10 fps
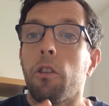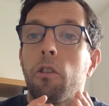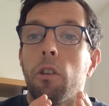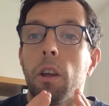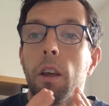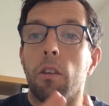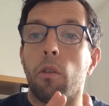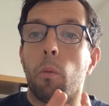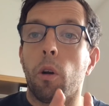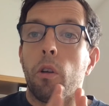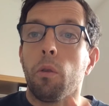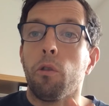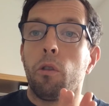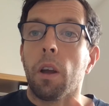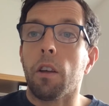He's the one who
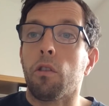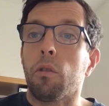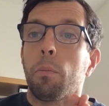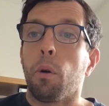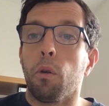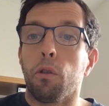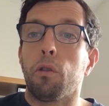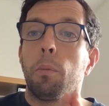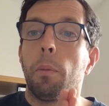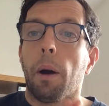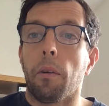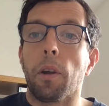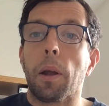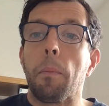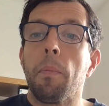Juliet is supposed to be
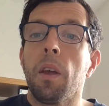marrying,